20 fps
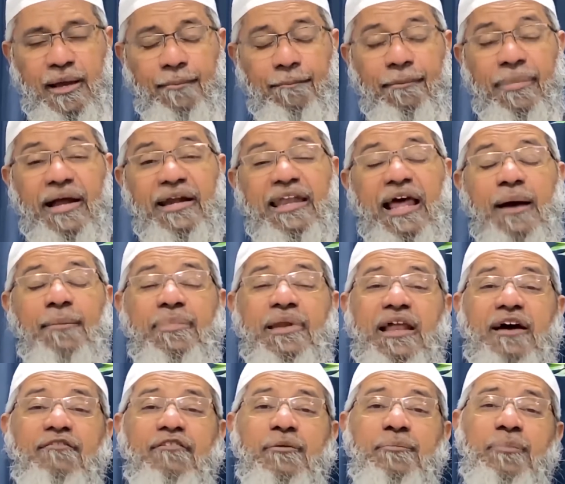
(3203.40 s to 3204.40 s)
But our
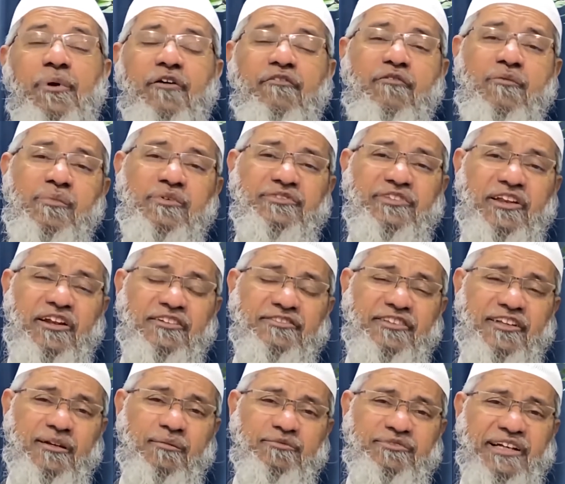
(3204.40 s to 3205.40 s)
beloved Prophet
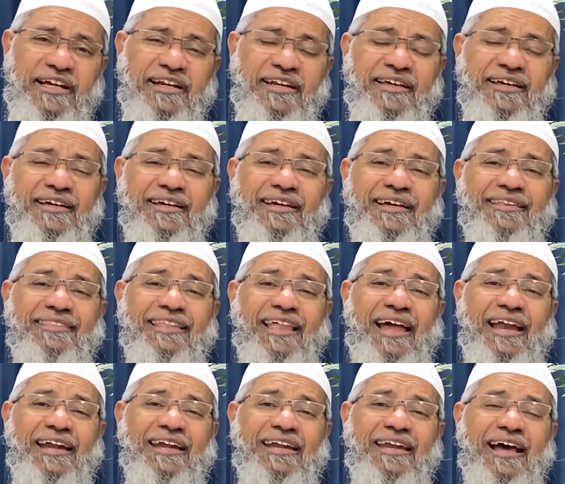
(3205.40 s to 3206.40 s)
Muhammad said
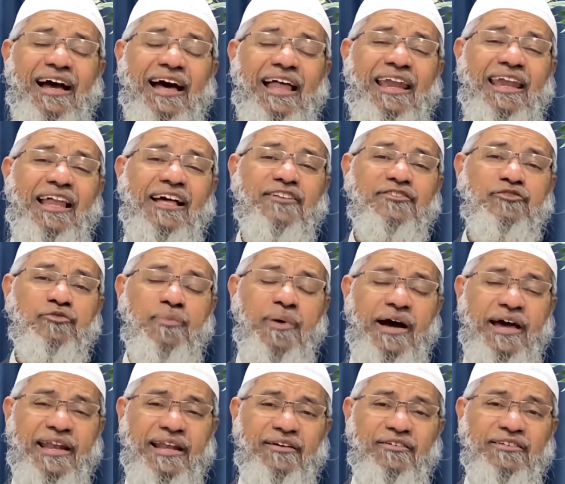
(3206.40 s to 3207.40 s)
that Allah
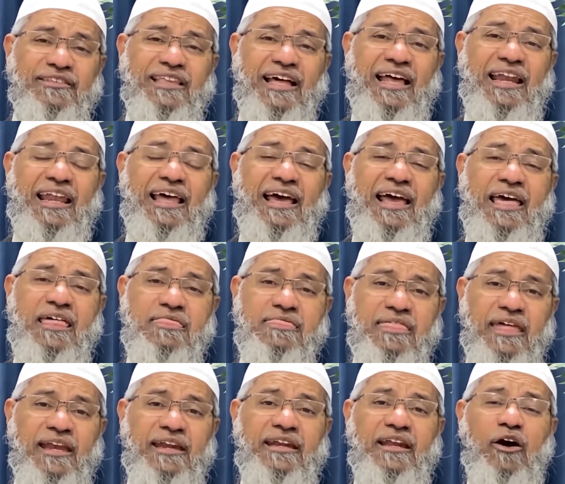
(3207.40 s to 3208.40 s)
subhanahu wa ta'ala has
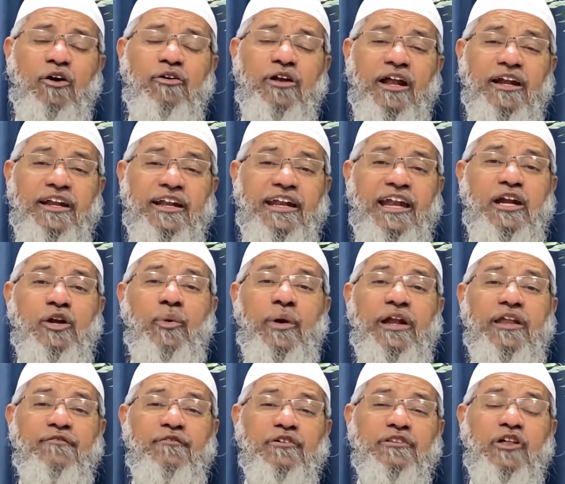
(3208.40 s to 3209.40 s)
sent down
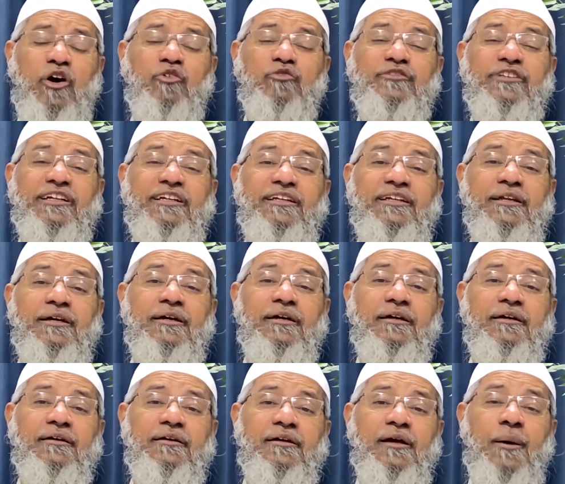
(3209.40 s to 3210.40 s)
124,000
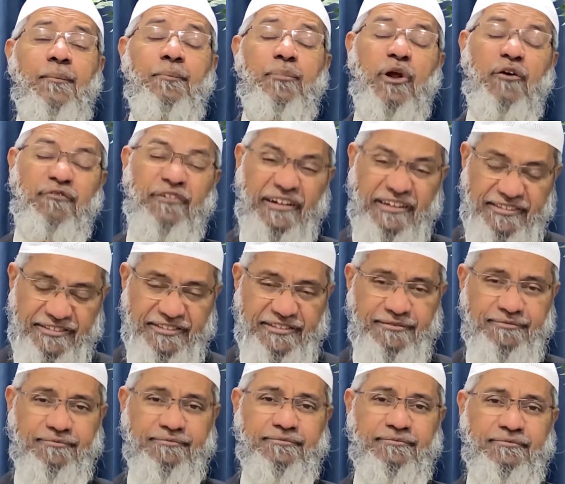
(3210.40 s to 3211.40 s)
prophets
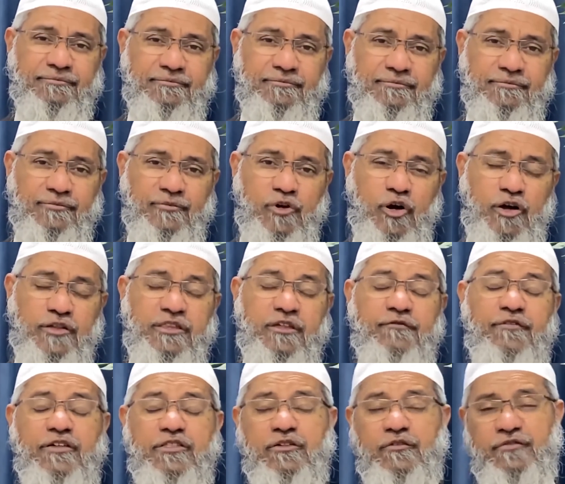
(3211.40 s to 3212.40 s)
on the
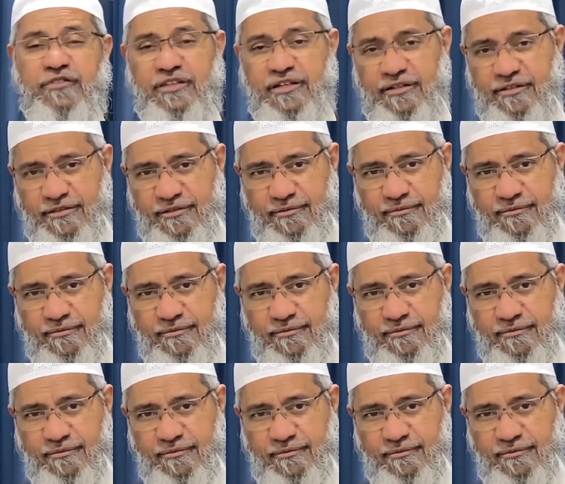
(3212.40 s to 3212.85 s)
face of the earth.